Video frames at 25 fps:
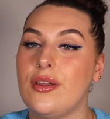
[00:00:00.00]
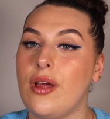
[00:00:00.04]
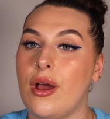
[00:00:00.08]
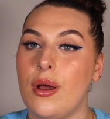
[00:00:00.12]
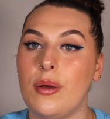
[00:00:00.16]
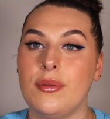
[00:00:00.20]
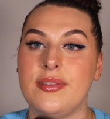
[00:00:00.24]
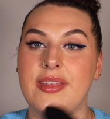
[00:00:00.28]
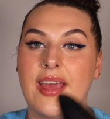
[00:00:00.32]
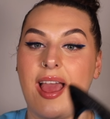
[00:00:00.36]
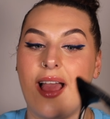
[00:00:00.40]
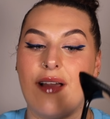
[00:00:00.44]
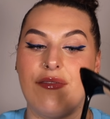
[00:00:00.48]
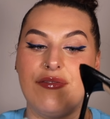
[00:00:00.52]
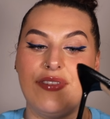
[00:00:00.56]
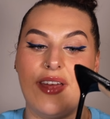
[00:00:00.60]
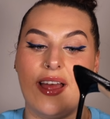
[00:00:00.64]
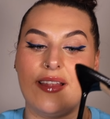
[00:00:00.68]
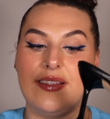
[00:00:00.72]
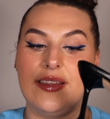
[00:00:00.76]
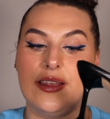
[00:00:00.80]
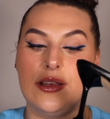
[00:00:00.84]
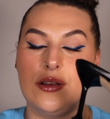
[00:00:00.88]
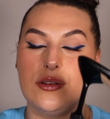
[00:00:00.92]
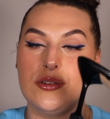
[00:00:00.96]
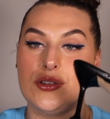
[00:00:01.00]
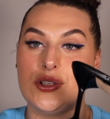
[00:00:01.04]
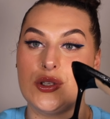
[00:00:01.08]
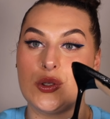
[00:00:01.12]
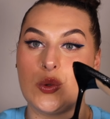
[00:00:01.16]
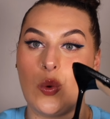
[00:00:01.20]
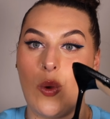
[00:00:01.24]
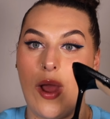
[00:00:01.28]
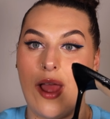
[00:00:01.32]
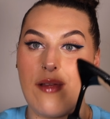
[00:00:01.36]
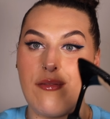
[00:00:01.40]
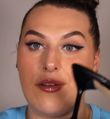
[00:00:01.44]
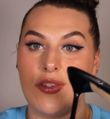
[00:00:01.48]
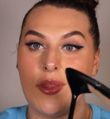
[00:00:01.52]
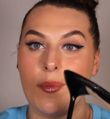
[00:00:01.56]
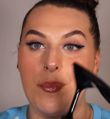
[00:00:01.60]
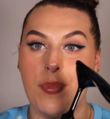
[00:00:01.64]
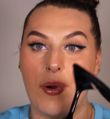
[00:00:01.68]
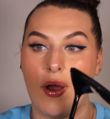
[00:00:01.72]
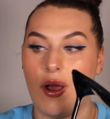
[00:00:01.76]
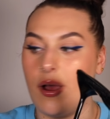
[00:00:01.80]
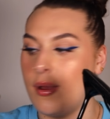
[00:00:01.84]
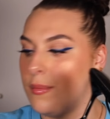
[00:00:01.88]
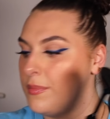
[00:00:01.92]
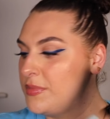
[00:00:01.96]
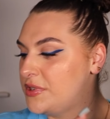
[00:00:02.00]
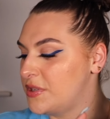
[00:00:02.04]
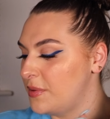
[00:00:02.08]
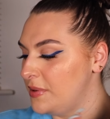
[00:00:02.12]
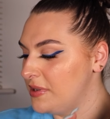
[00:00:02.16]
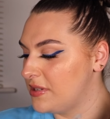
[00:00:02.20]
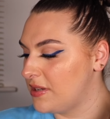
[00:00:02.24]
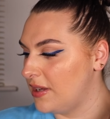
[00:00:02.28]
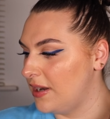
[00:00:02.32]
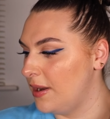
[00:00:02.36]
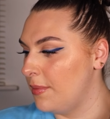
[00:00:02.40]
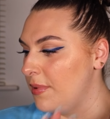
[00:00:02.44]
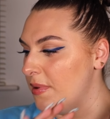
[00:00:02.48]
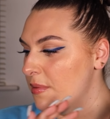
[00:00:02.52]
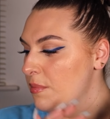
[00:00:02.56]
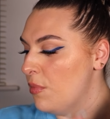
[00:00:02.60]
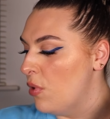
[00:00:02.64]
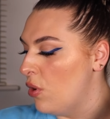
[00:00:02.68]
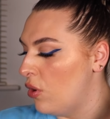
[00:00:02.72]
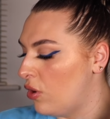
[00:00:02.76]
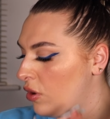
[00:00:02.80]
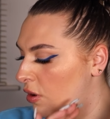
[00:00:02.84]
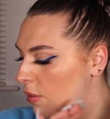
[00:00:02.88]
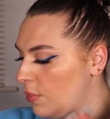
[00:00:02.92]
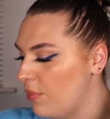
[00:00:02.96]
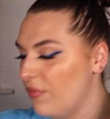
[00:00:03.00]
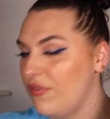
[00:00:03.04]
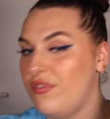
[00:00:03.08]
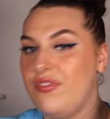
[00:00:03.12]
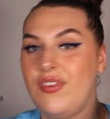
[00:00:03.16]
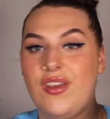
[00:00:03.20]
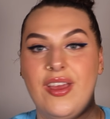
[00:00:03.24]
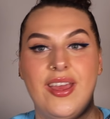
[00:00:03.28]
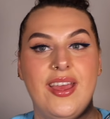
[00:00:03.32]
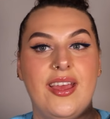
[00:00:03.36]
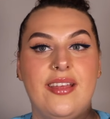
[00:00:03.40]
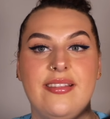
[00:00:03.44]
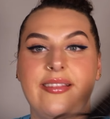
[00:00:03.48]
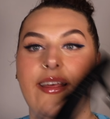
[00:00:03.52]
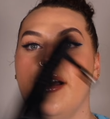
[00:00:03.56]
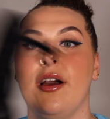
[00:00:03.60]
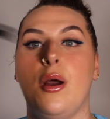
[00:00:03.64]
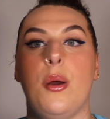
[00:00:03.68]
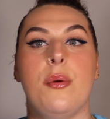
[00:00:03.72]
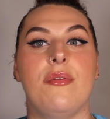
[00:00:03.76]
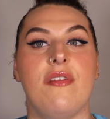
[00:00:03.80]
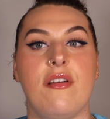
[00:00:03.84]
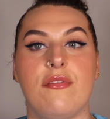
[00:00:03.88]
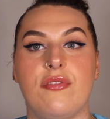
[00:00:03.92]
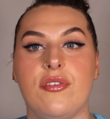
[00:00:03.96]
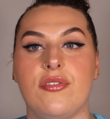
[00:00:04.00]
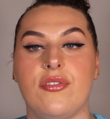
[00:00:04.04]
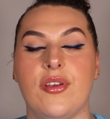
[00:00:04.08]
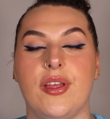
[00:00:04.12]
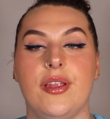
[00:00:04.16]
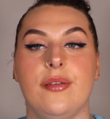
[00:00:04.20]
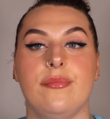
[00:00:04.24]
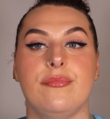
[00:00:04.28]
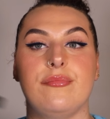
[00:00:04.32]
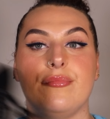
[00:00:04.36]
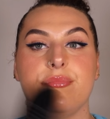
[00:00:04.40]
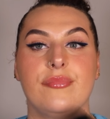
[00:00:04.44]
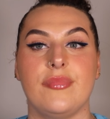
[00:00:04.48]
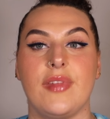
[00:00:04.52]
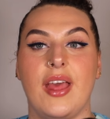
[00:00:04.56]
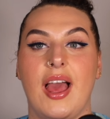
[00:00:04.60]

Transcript: know, they have that little square on the bottom, so it's gonna be more comfy. They'll go with everything.